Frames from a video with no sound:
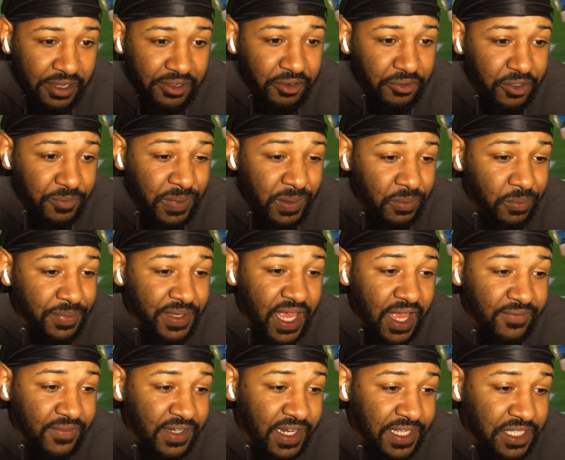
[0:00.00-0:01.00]
I know that people be
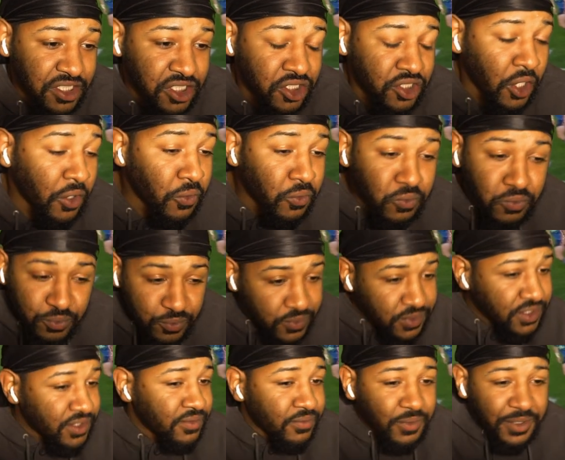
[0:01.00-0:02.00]
having like
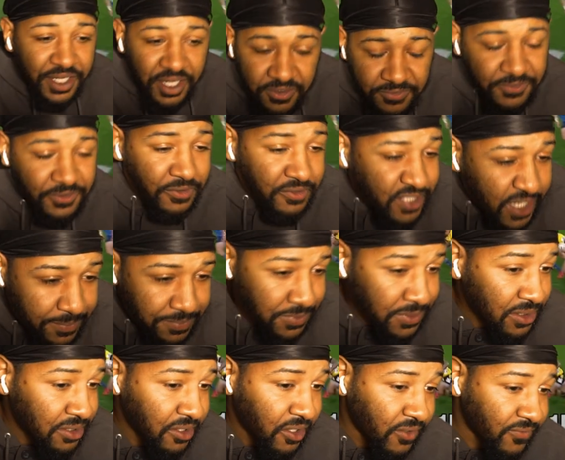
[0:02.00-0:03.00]
stones and whatever types
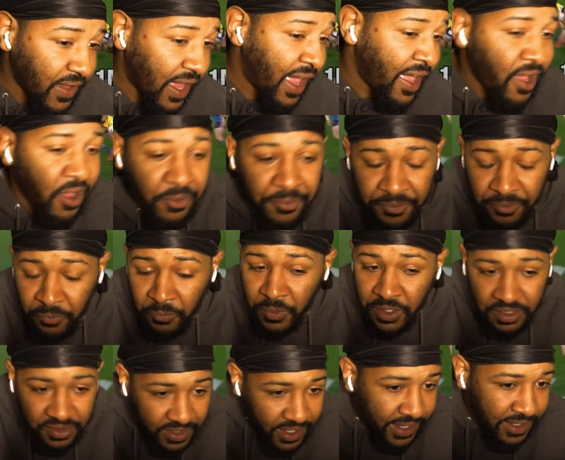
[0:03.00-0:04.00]
of stuff. I don't know
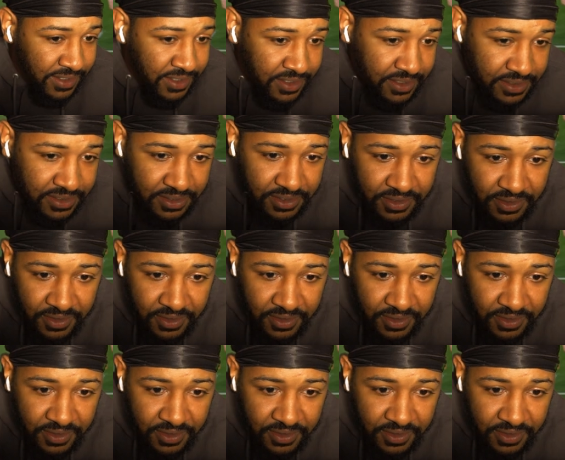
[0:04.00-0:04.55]
what that is.